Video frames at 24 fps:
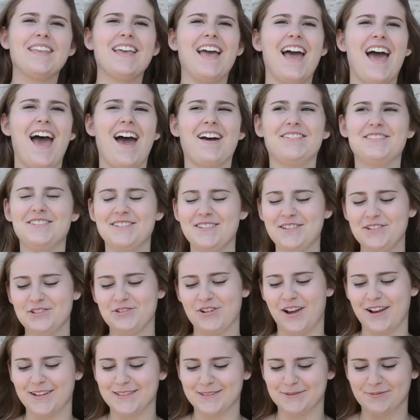After the
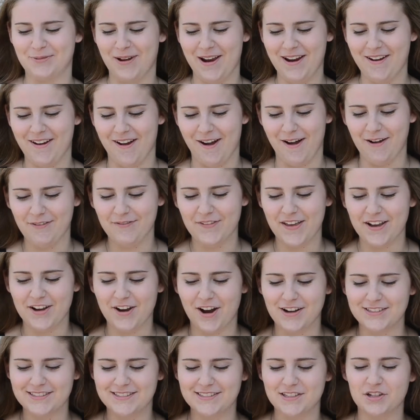drugs wear off, it
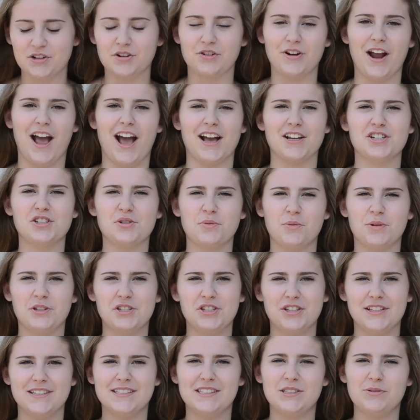causes a crash,
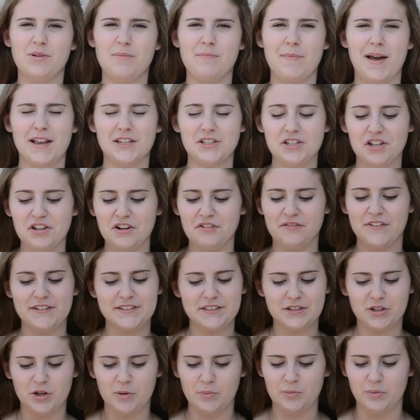which leads to a mental or
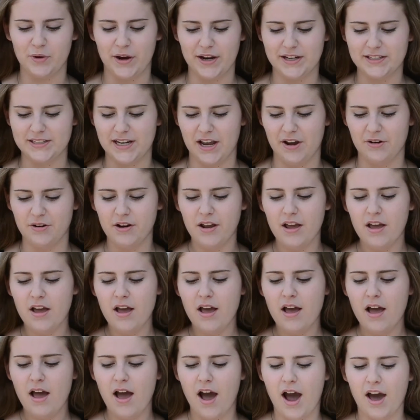physical breakdown.
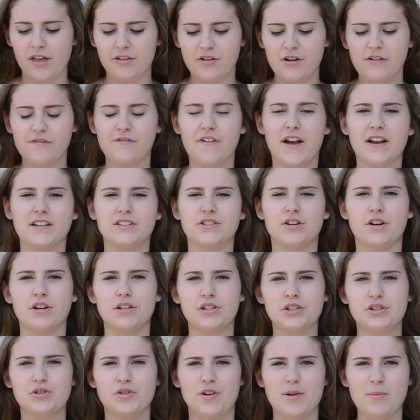Other effects are
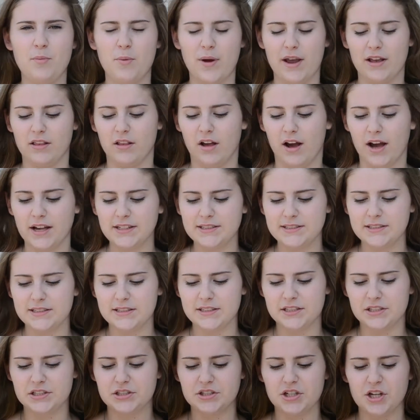extreme weight loss,
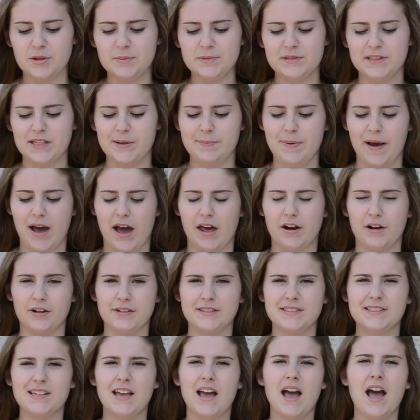disturbed sleep
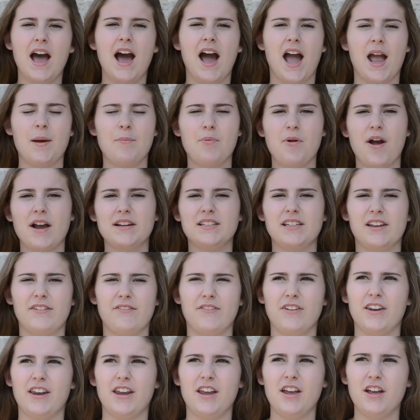patterns,
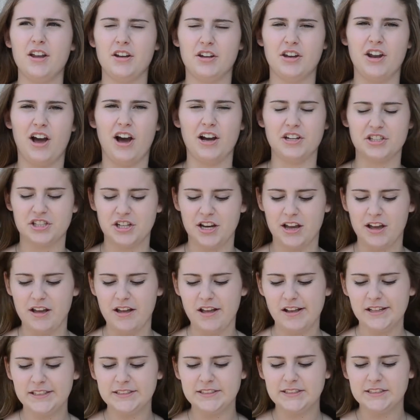hyperactivity, nausea,
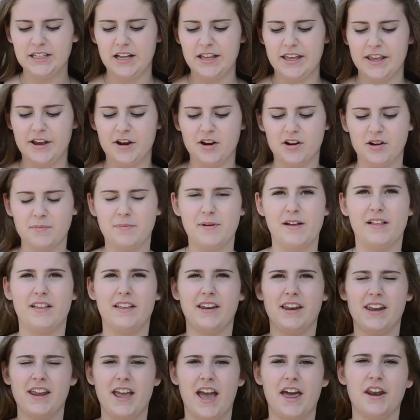
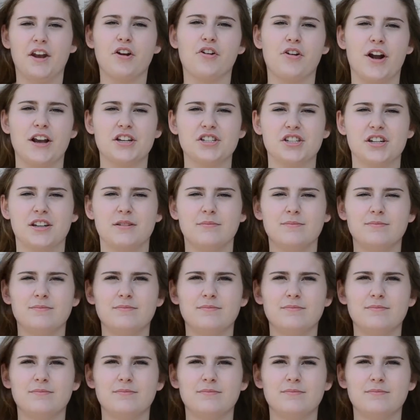irritability, and aggression.